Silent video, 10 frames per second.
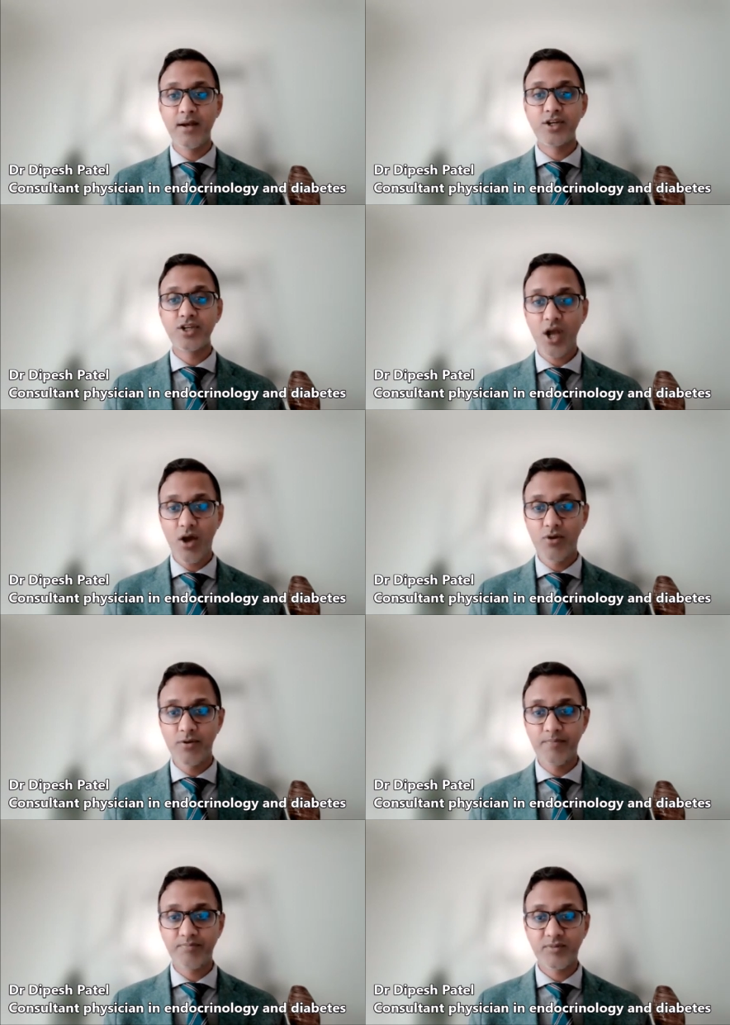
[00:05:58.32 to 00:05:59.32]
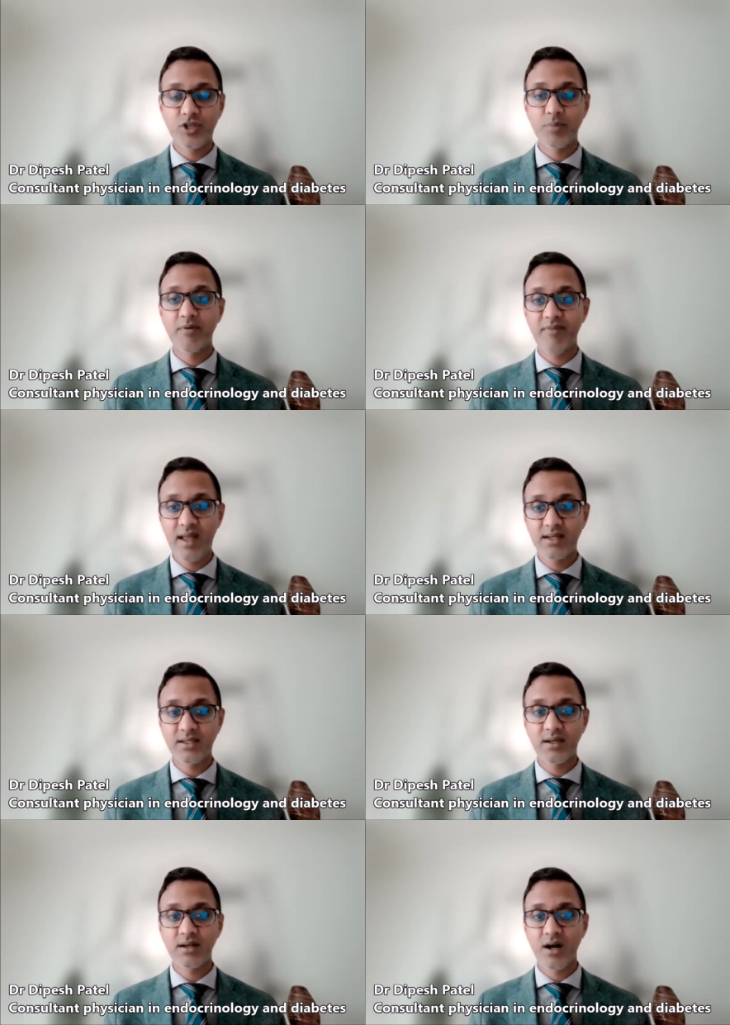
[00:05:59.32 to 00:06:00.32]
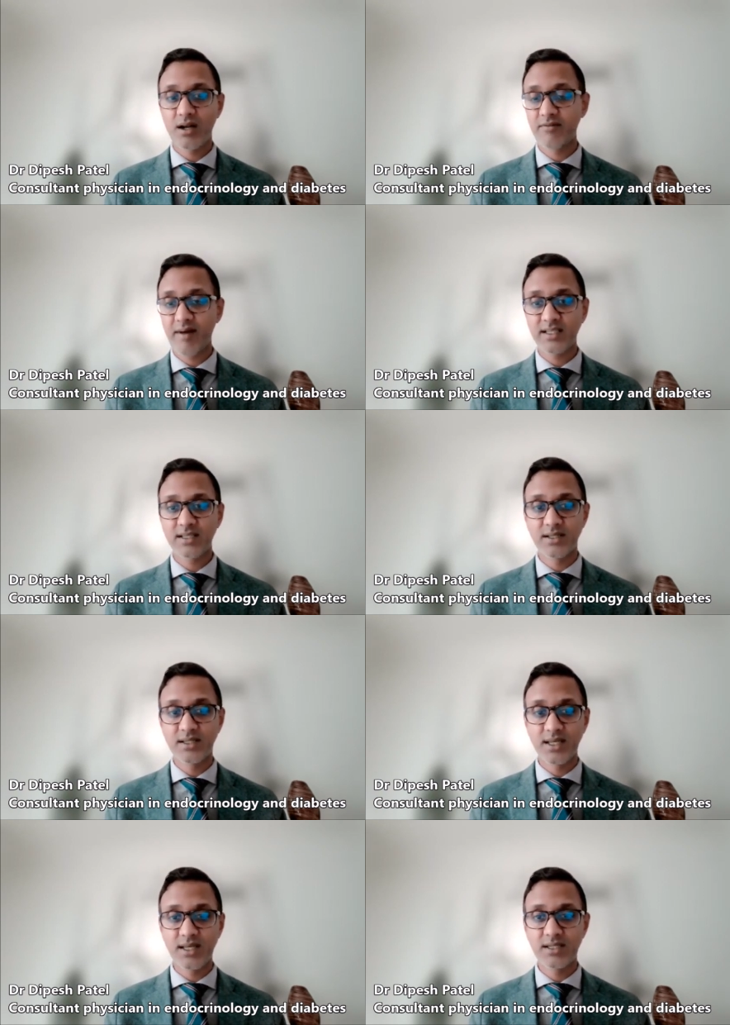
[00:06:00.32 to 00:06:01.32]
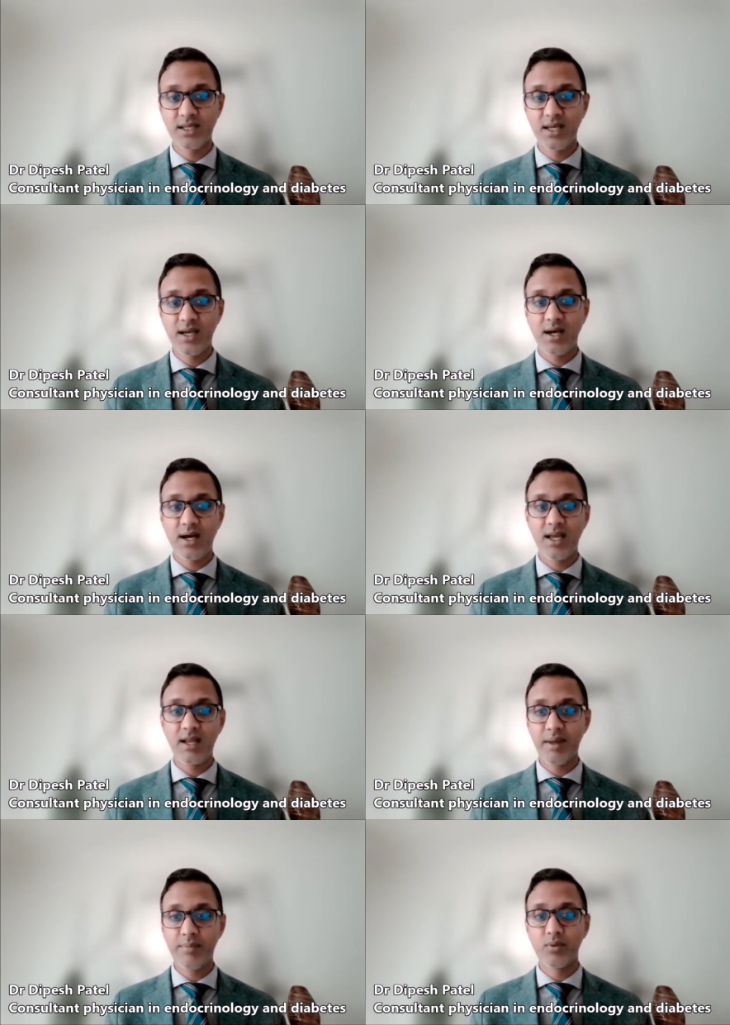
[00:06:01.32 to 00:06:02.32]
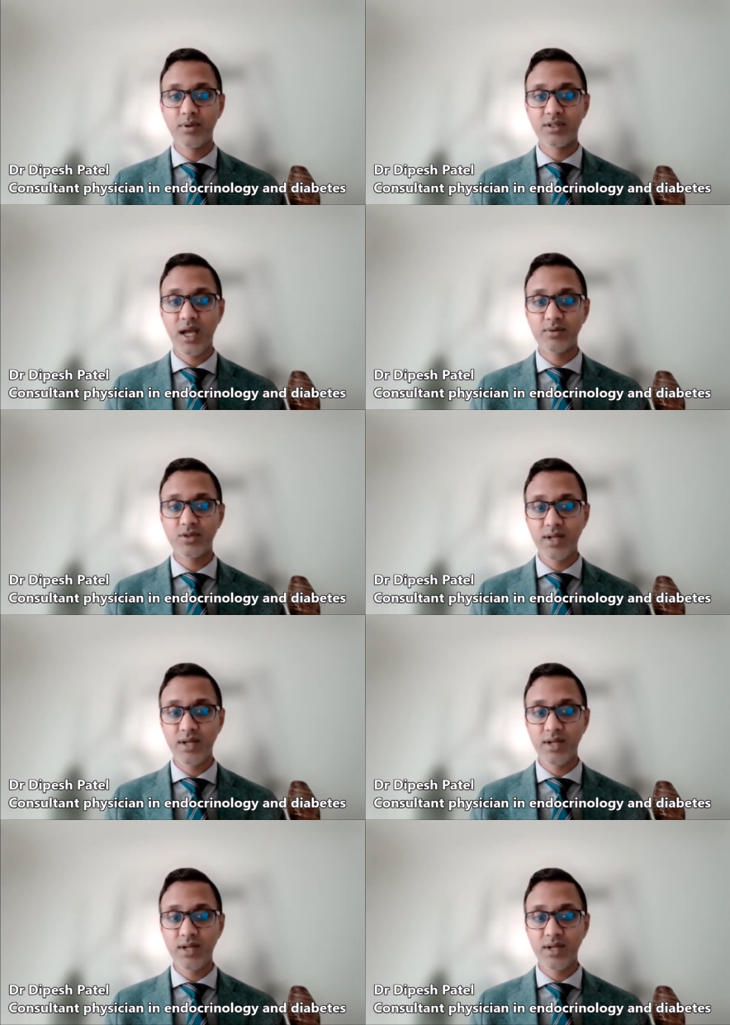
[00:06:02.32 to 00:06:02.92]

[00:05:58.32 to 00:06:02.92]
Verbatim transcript: shown to prevent cardiovascular disease uh, in people with type 2